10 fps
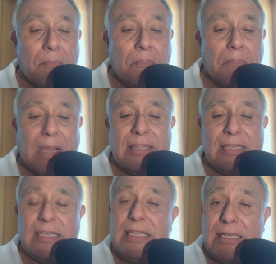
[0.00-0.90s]
by
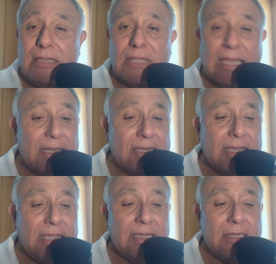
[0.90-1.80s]
the illegal alien
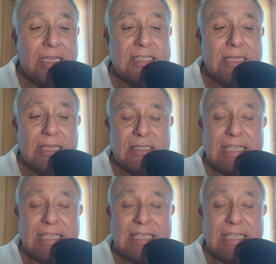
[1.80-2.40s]
in the